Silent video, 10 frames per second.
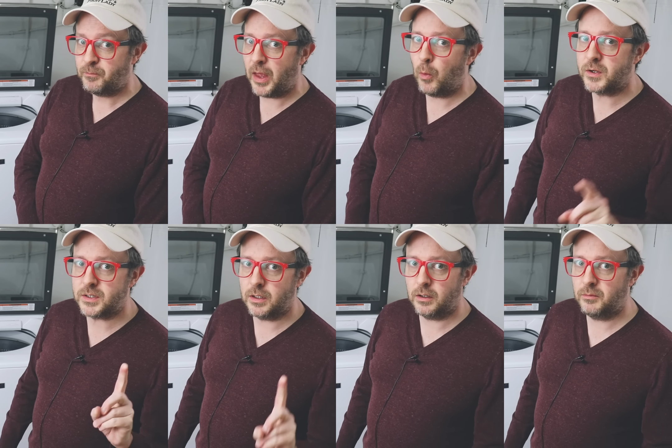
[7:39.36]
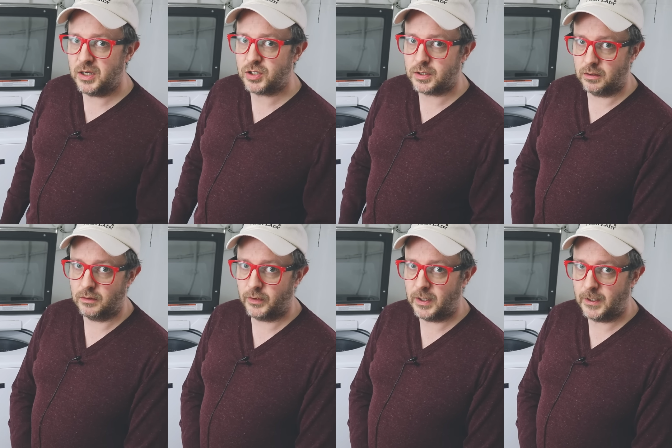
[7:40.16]
That wasn't an
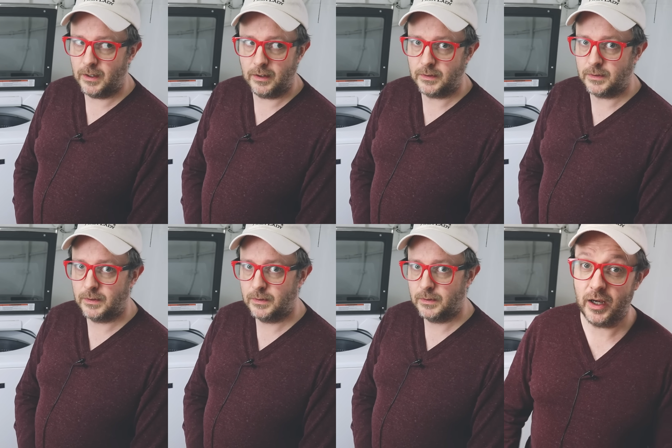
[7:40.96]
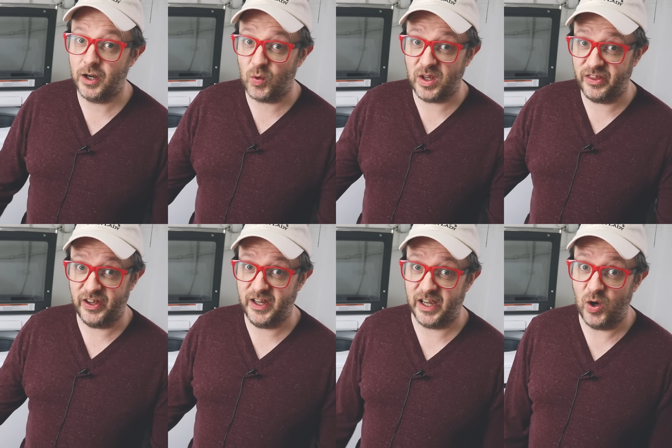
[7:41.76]
admission of any kind. And I know what you're
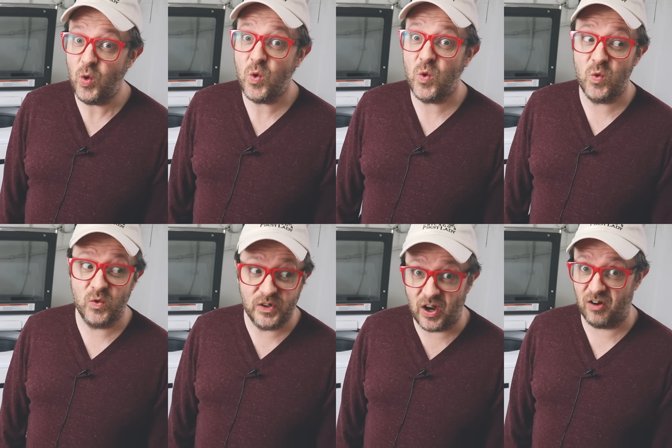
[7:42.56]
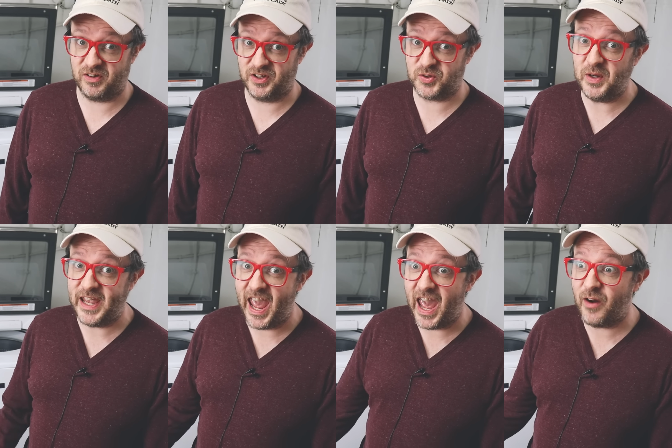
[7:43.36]
thinking. Ooh, Lawrence,
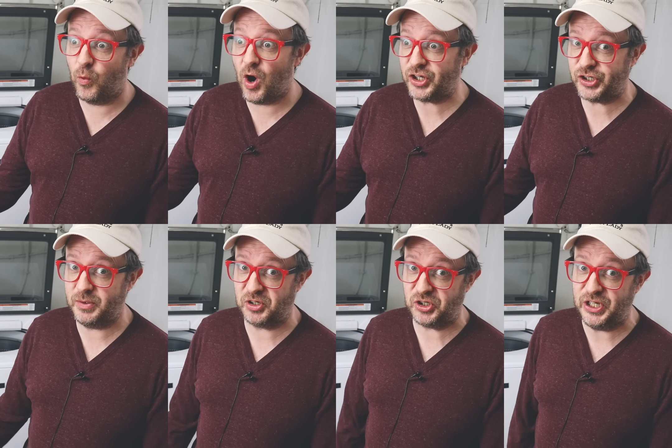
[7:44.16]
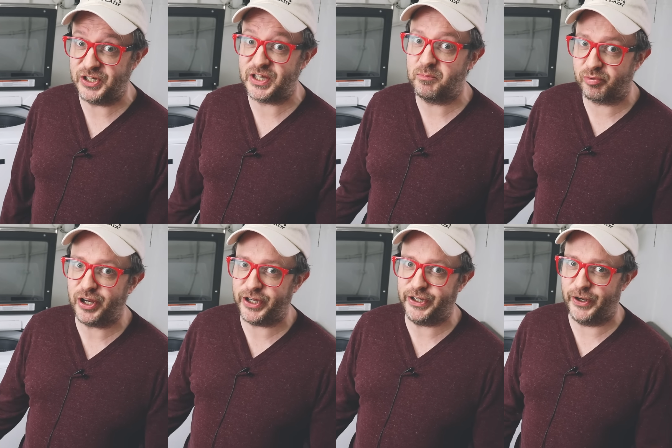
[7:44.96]
we have washing machines in
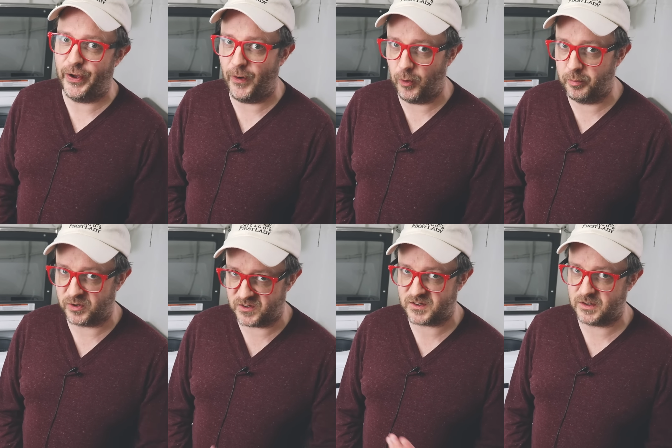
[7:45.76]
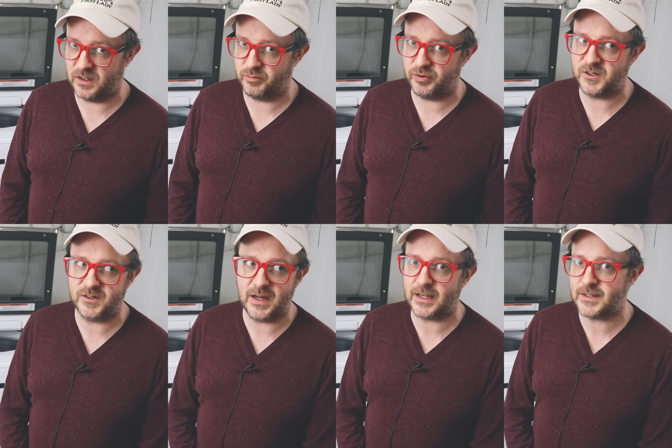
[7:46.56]
Britain, you know, but just in a
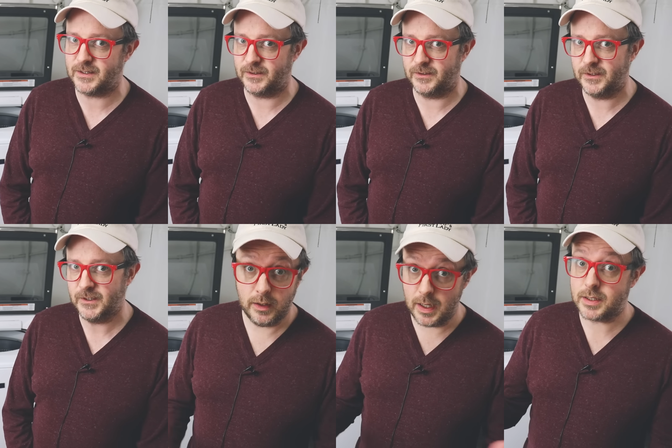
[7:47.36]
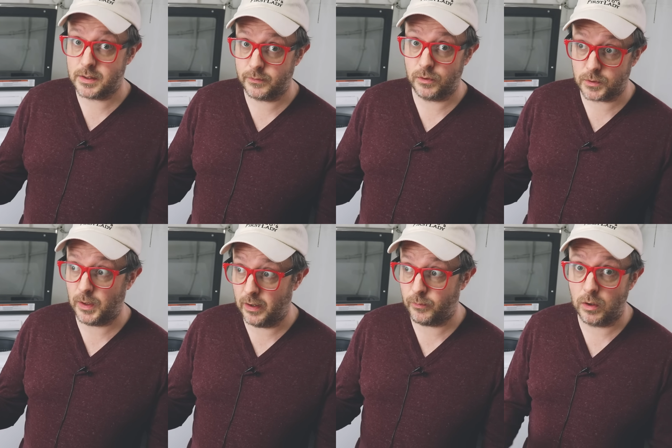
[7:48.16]
British accent. And yes, of course
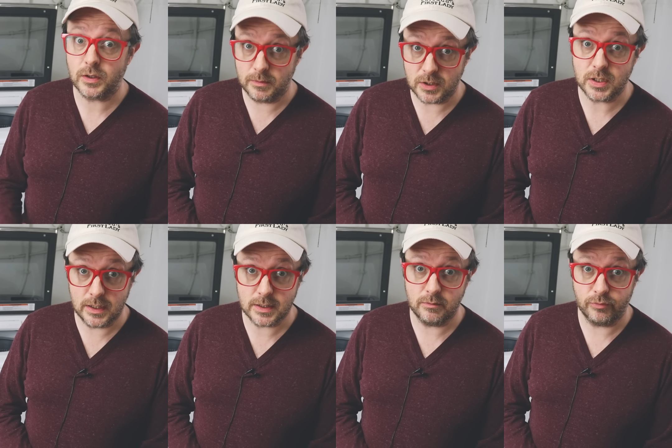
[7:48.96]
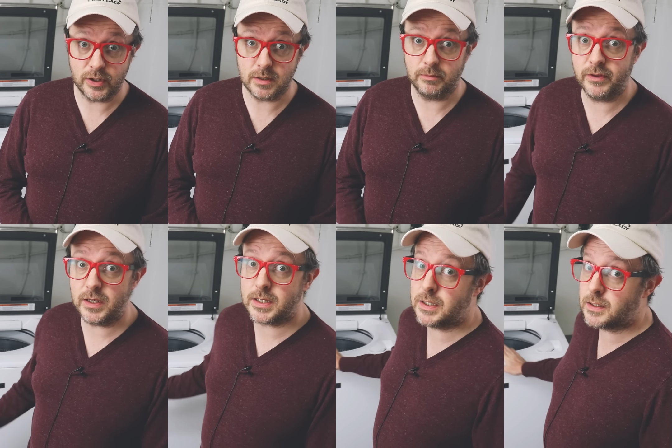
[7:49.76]
we have washing machines in Britain, but
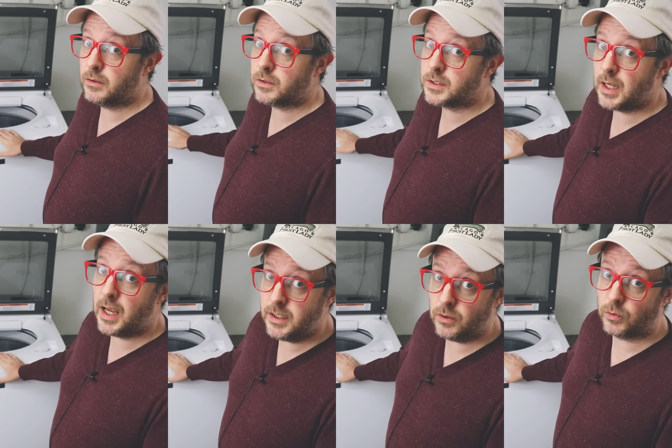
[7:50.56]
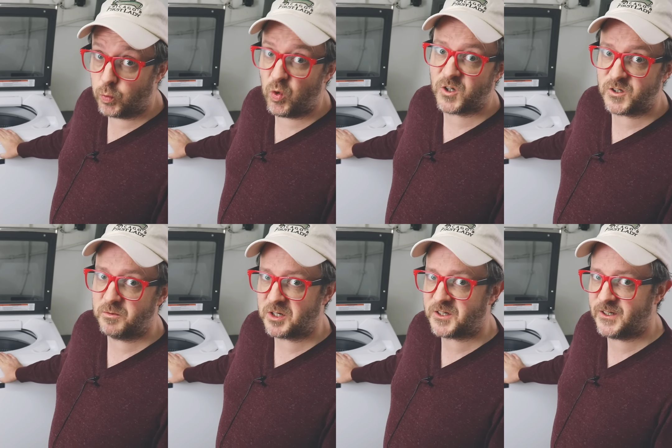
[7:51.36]
this is not just any old
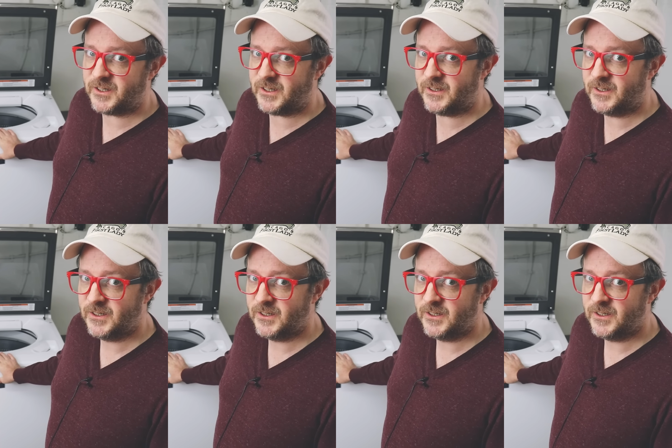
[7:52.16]
washing machine.